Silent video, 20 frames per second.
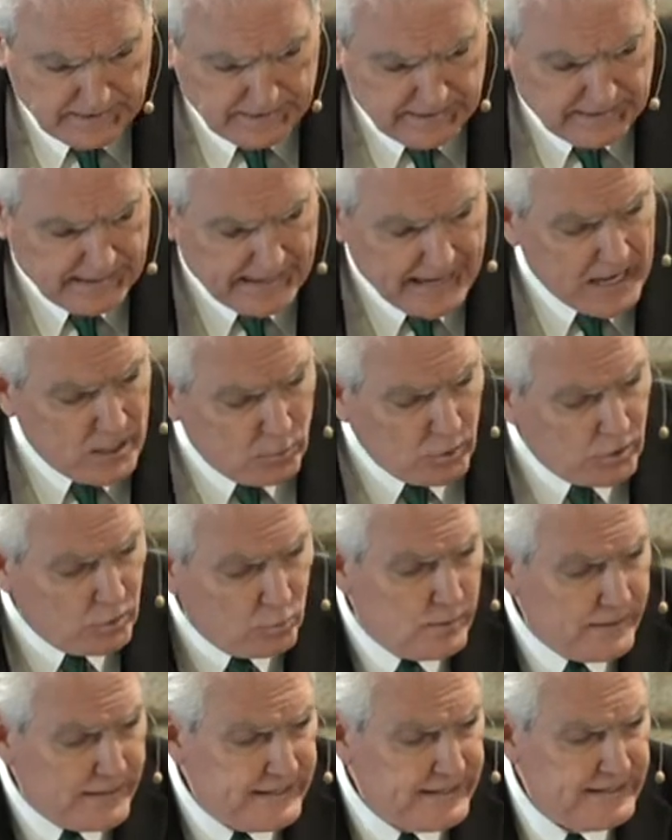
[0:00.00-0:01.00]
How are
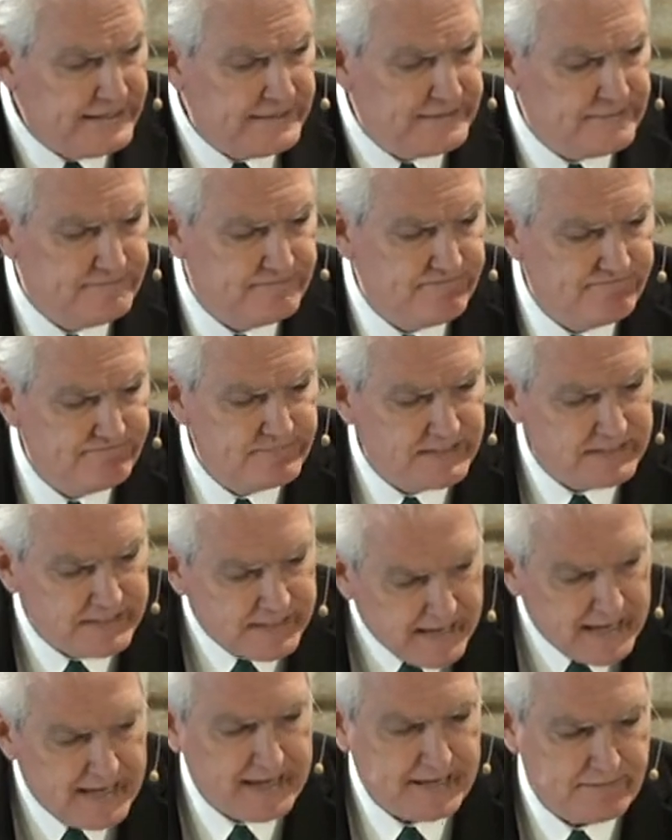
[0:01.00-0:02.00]
we
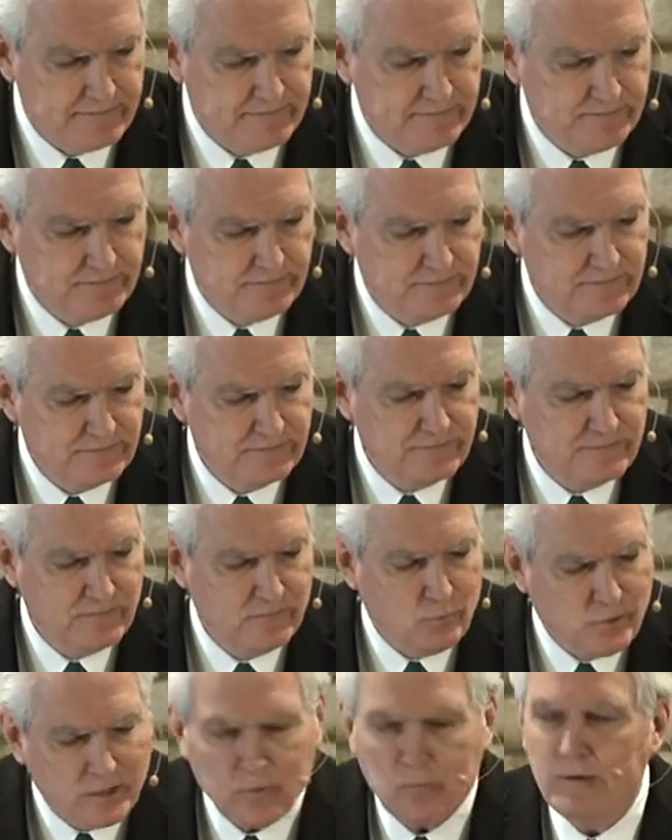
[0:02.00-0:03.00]
today,
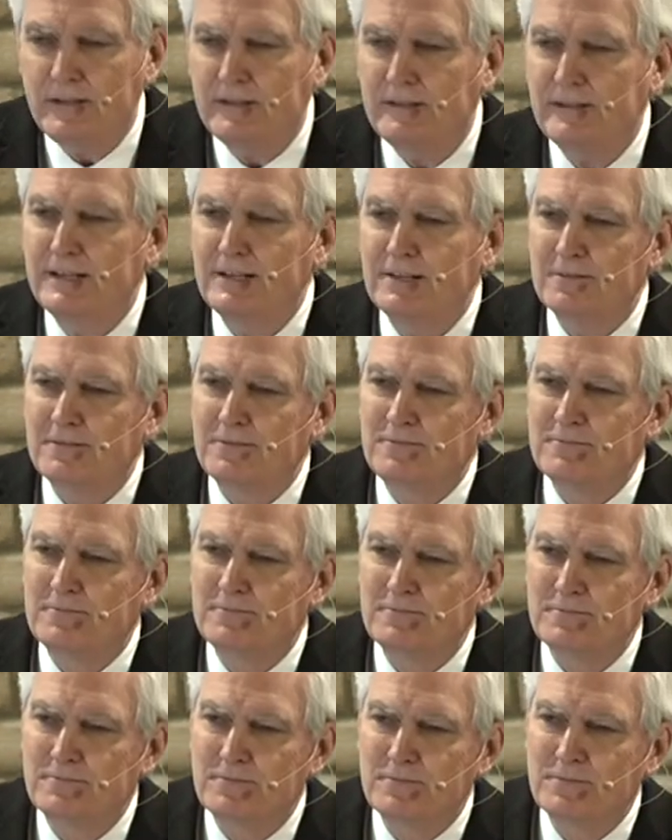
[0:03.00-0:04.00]
where we live,
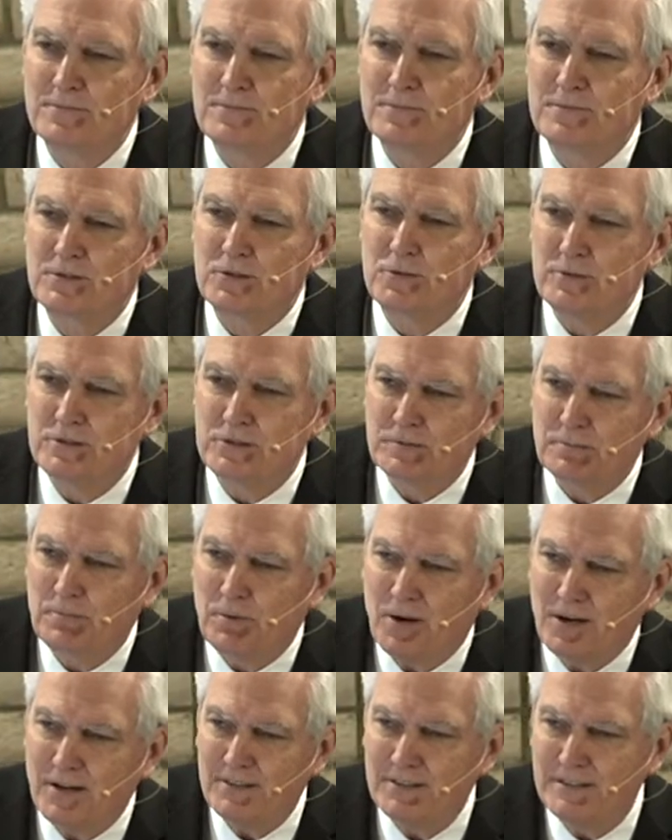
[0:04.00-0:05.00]
to
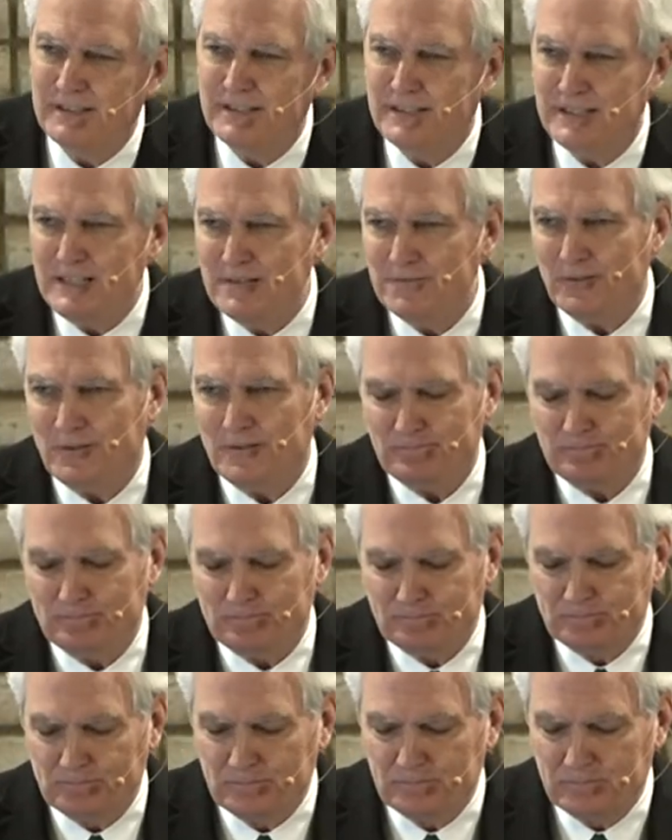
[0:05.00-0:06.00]
respond to evil?
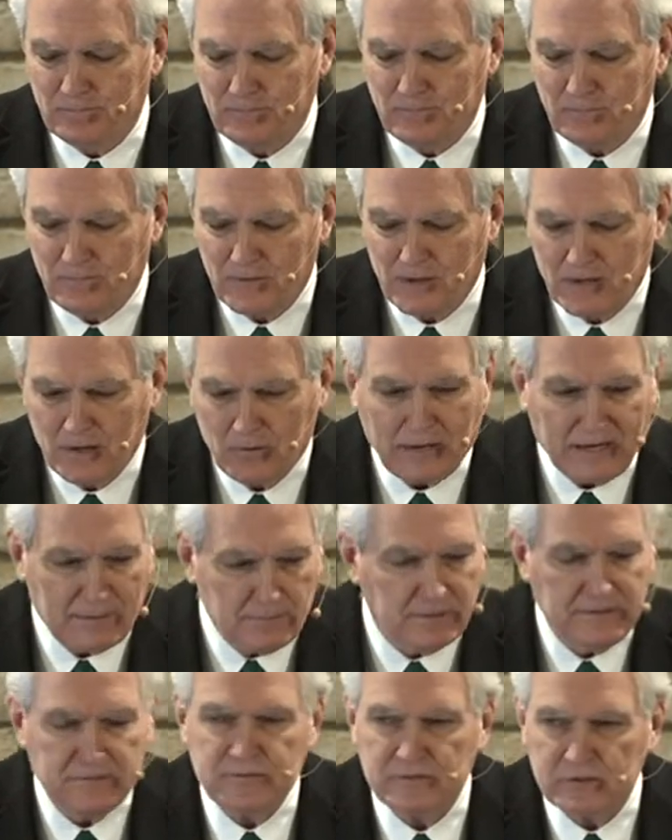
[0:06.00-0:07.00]
Well, I
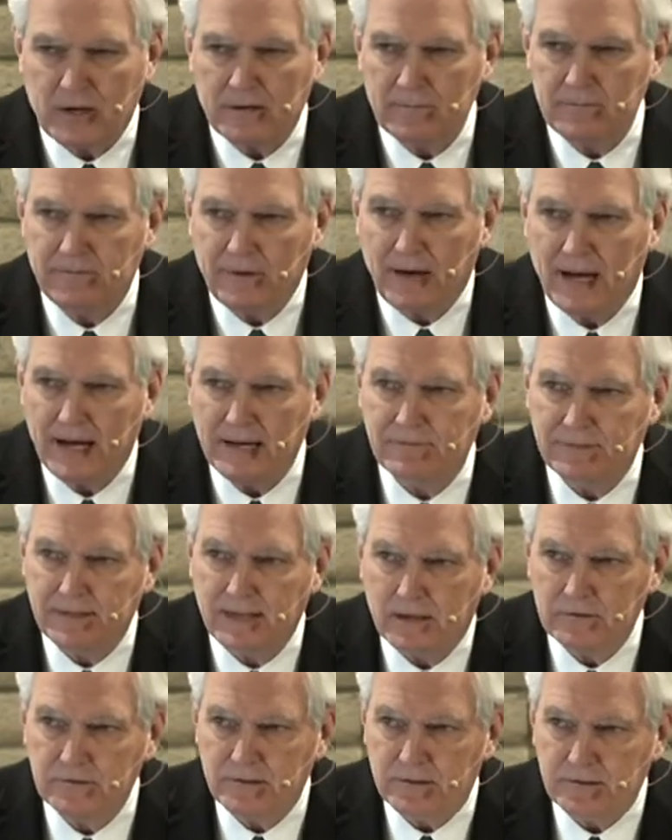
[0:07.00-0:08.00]
believe Psalm 5
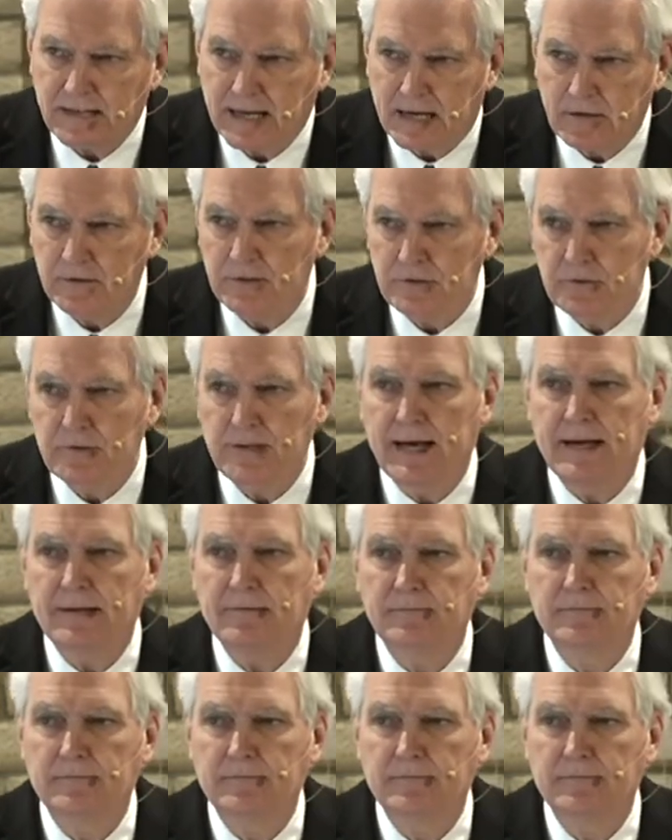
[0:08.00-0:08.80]
tells us how to do that.